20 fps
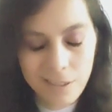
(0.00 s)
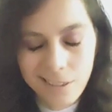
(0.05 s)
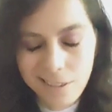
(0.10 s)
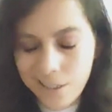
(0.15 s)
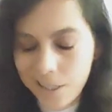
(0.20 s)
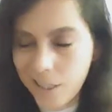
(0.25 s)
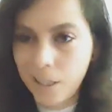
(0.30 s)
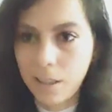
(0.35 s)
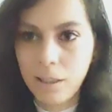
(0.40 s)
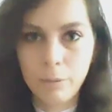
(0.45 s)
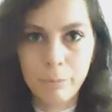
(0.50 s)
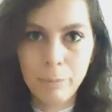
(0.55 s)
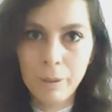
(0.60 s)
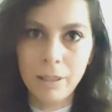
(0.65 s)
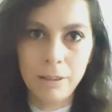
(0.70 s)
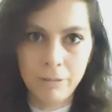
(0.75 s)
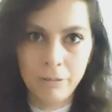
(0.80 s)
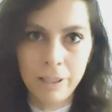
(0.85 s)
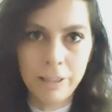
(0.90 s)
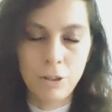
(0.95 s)
it does take a
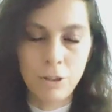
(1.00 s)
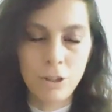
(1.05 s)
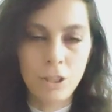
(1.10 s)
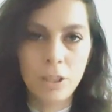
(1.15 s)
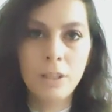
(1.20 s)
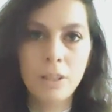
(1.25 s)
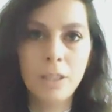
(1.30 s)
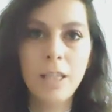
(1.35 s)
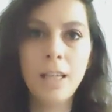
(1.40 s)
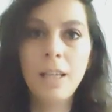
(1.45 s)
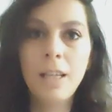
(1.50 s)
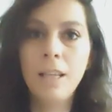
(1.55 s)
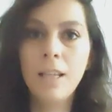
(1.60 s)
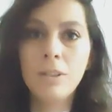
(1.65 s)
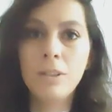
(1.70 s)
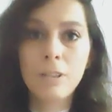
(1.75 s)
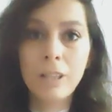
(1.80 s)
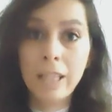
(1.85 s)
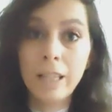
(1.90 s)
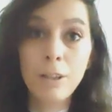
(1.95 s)
bit of energy,
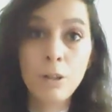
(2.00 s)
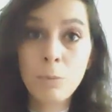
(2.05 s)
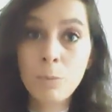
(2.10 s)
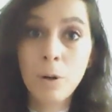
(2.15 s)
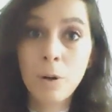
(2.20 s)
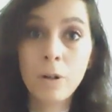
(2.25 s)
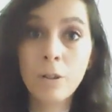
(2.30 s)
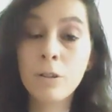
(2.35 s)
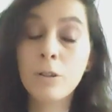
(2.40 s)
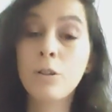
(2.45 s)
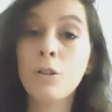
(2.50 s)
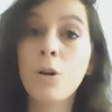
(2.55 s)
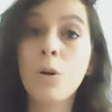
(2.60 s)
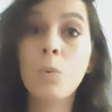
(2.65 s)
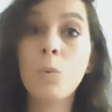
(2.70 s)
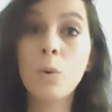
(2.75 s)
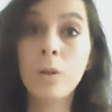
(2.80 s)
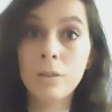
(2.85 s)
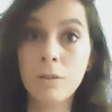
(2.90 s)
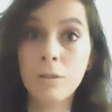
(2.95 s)
to let your partner
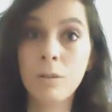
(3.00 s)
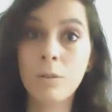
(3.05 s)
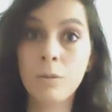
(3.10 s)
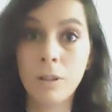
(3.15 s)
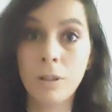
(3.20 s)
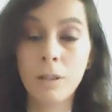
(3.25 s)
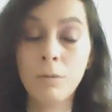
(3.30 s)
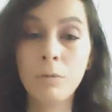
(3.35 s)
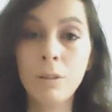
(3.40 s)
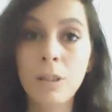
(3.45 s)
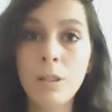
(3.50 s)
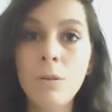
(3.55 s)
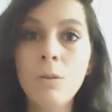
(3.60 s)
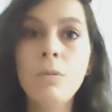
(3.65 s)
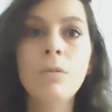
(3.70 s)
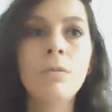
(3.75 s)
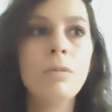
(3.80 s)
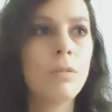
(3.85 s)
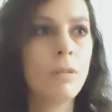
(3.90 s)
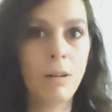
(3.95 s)
know what is going on with
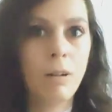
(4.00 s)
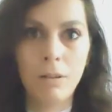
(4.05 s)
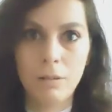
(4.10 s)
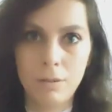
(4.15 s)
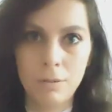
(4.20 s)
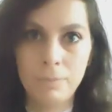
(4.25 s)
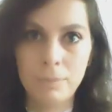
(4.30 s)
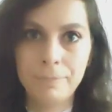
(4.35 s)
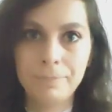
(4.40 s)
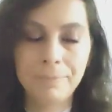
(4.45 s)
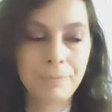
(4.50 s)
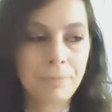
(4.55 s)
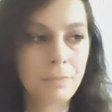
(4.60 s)
you, awesome.